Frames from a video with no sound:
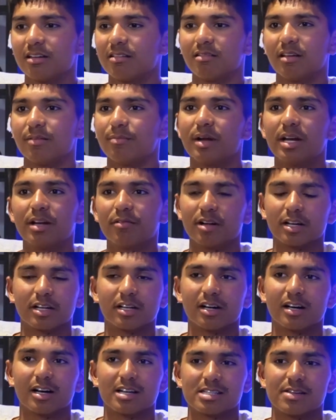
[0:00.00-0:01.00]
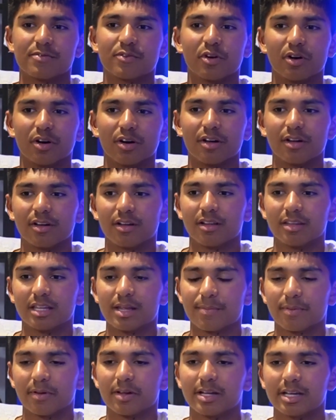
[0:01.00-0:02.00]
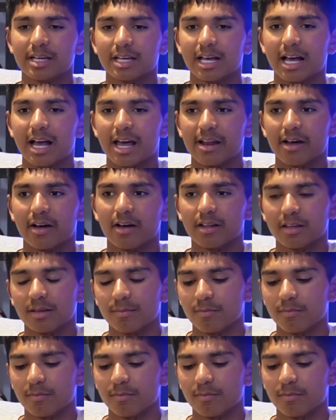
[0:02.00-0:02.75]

In many regards, they're playing at a...